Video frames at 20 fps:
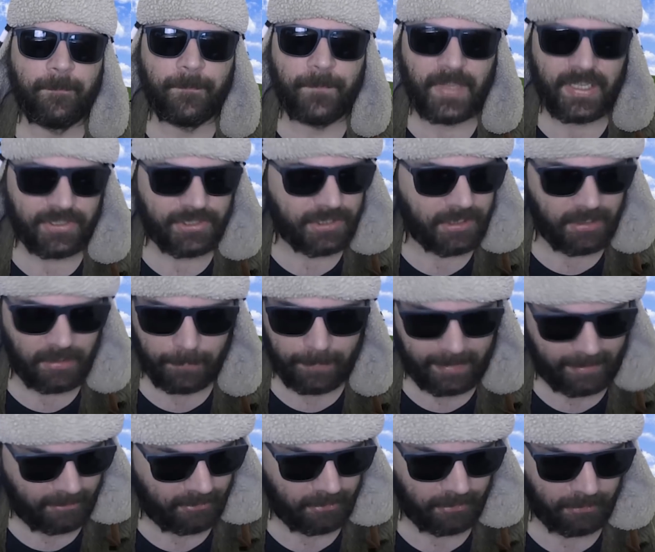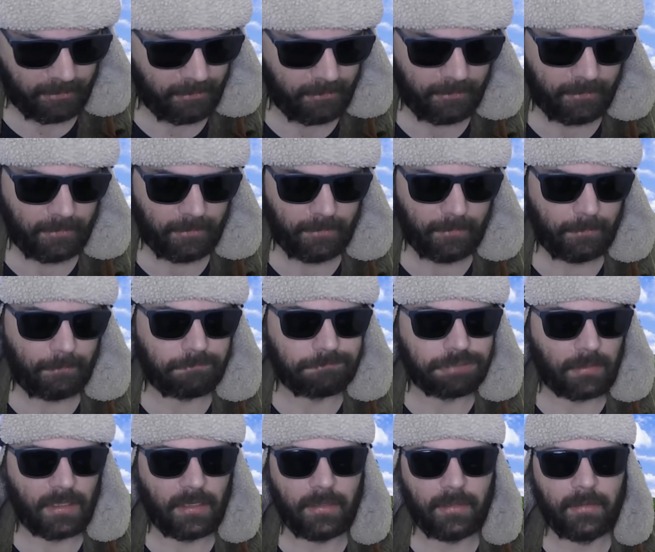Fish in a barrel.
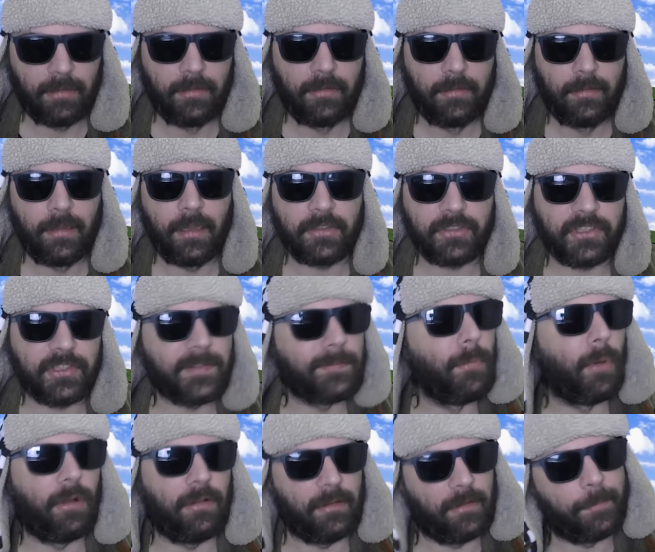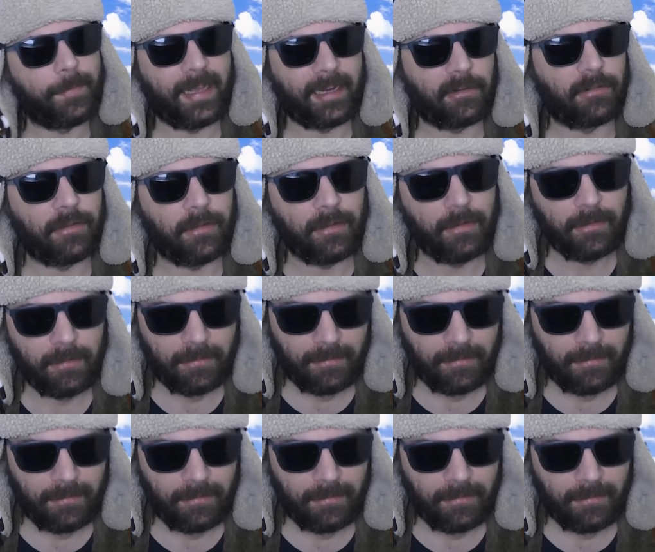Bruh. A small barrel.